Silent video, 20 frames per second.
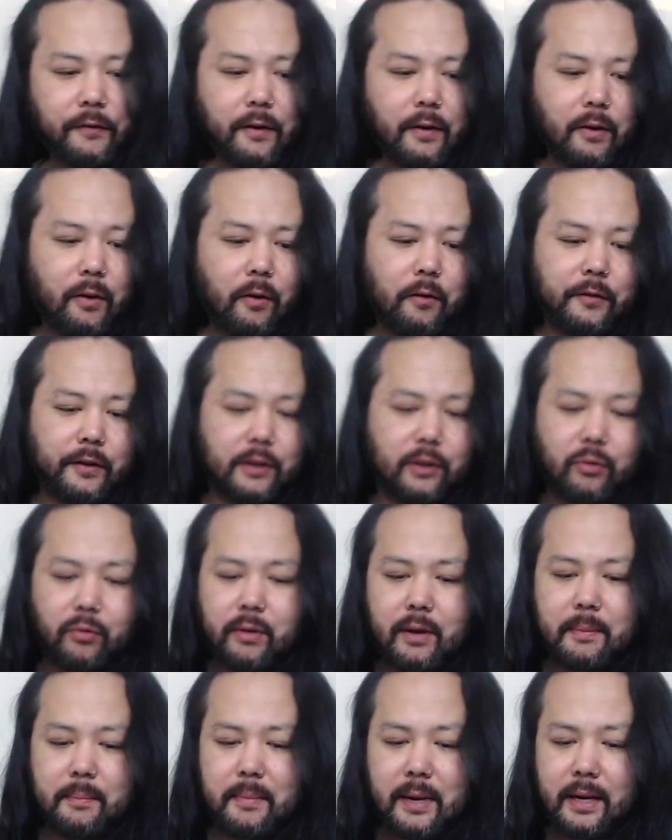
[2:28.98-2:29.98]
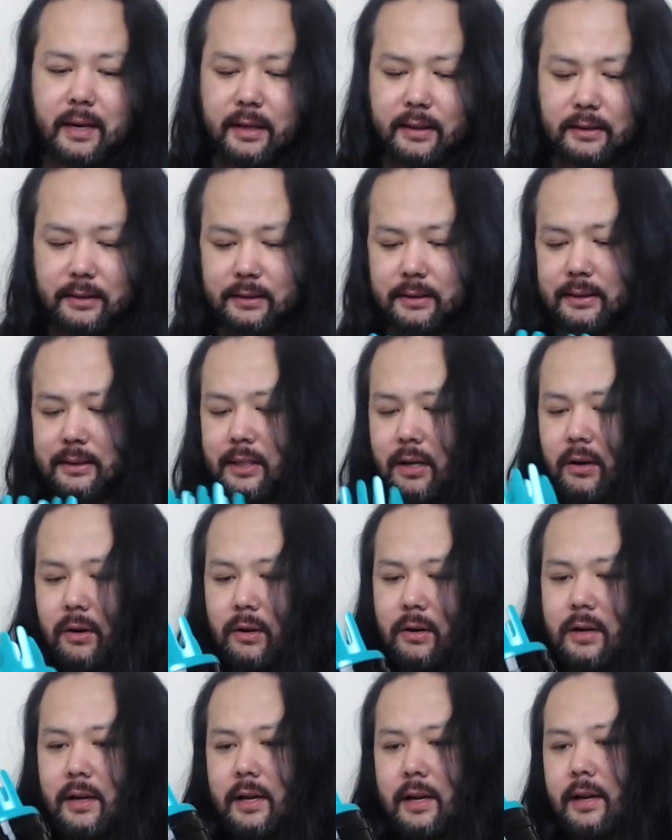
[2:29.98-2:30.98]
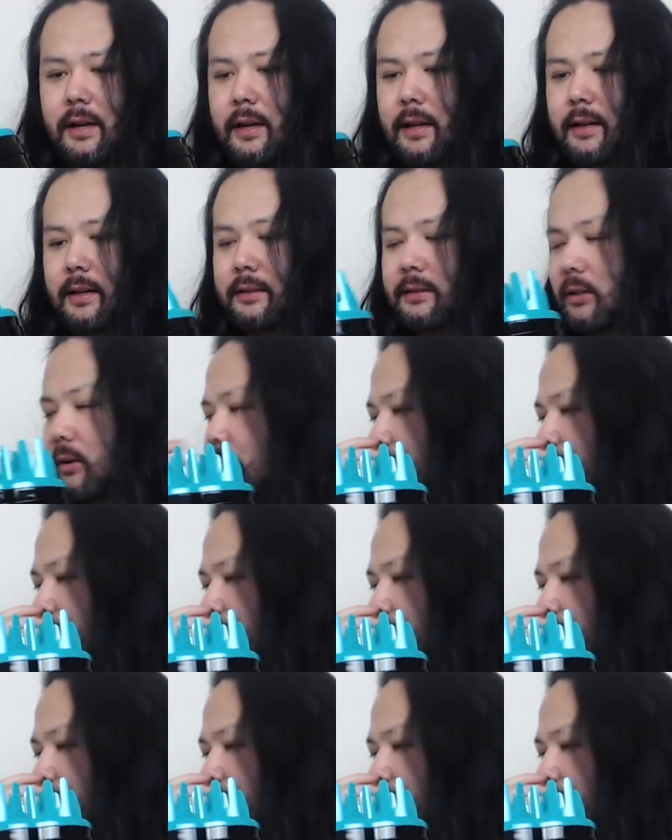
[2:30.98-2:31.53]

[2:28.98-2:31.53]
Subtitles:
for over 3 minutes. So let's go